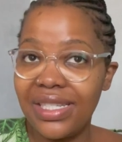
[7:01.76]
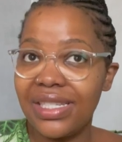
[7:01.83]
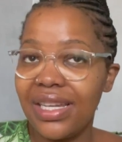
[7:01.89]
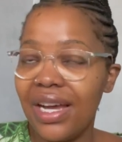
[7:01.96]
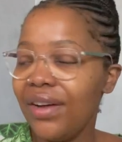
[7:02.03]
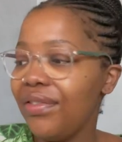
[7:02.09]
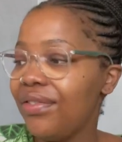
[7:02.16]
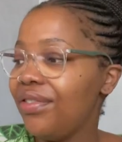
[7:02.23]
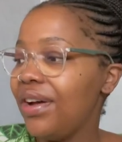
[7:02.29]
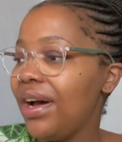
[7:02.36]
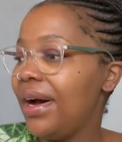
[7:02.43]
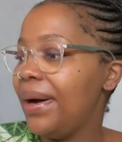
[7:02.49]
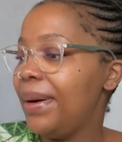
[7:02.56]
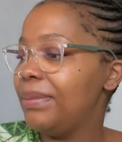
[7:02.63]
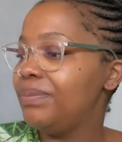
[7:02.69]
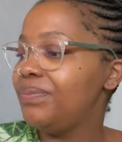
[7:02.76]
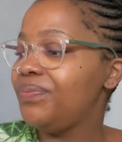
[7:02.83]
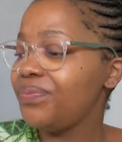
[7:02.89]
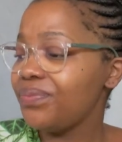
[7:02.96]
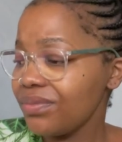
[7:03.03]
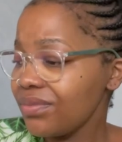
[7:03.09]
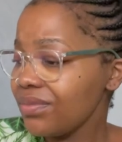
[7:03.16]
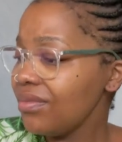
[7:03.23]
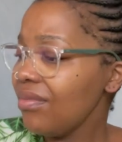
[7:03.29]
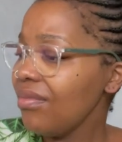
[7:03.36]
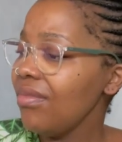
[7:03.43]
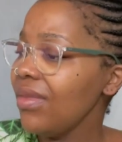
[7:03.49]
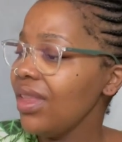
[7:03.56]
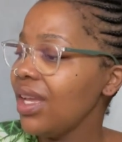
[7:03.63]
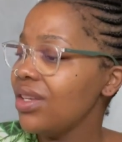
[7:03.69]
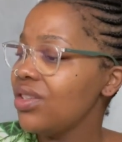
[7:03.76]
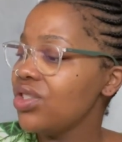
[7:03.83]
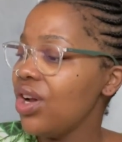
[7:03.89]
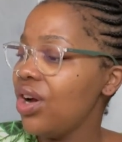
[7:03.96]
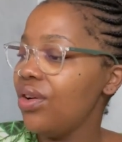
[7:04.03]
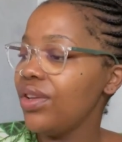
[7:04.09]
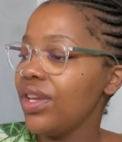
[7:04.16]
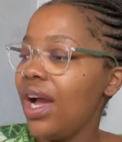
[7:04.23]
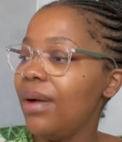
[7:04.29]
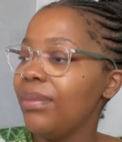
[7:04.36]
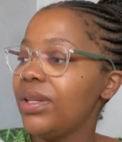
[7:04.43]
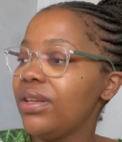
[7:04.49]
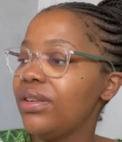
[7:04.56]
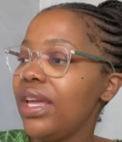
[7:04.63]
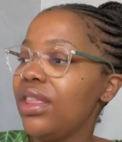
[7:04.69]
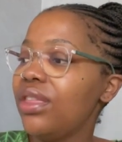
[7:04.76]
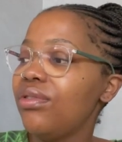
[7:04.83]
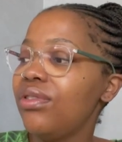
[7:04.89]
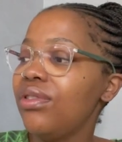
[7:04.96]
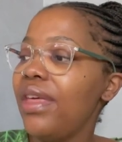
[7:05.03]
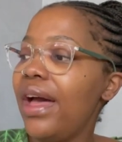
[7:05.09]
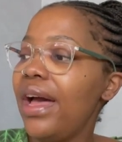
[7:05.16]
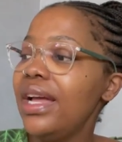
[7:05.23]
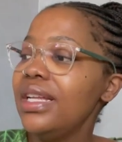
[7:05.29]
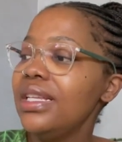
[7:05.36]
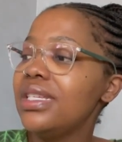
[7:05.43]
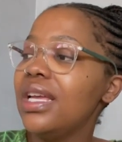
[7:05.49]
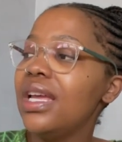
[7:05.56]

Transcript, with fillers: stuff. So yeah, I'm gonna get through that.